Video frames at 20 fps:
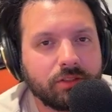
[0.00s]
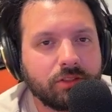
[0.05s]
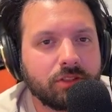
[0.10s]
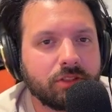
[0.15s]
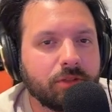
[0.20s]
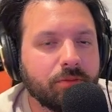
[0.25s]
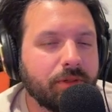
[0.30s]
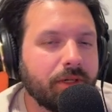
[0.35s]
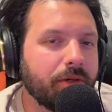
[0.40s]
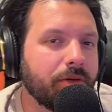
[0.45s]

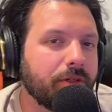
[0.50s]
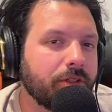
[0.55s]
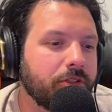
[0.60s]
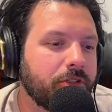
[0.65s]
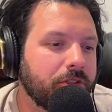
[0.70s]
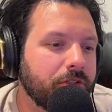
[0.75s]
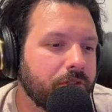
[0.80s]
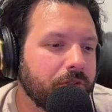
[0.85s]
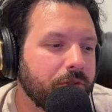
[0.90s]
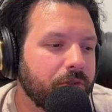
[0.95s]
to be able to
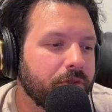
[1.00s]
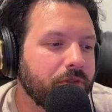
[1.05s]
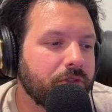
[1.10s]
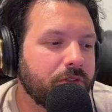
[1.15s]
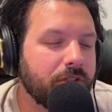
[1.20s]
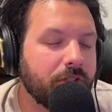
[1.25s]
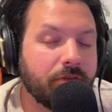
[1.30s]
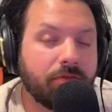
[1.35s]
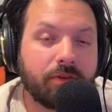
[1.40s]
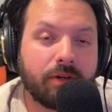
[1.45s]
choose
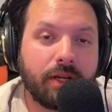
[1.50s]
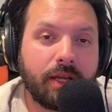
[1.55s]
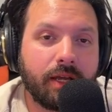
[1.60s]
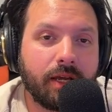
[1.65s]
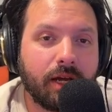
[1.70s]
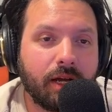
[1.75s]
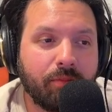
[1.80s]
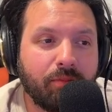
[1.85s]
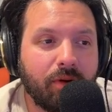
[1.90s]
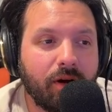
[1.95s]
different
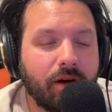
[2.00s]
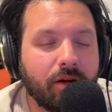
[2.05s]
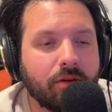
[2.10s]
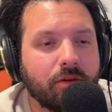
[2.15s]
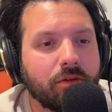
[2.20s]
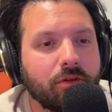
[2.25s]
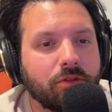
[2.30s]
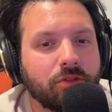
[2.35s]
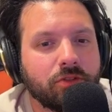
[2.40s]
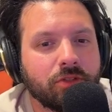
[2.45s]
AI
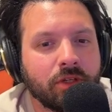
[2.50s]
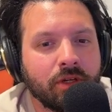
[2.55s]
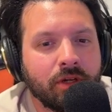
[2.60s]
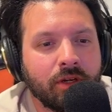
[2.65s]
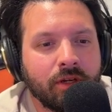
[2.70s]
models,